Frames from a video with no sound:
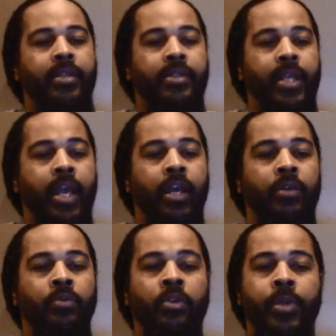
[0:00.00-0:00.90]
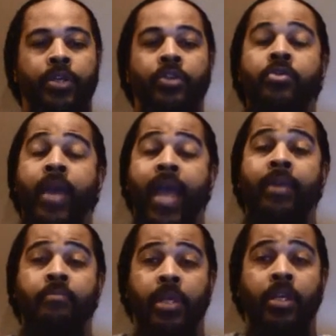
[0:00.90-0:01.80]
hath said will we do,
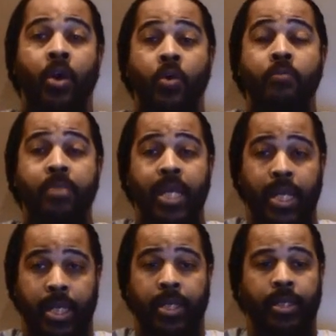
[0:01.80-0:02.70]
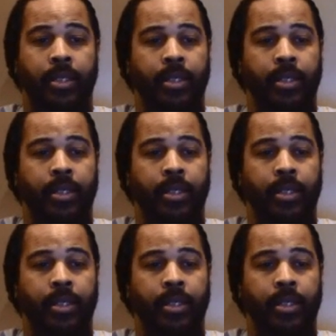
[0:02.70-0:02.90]
and be obedient.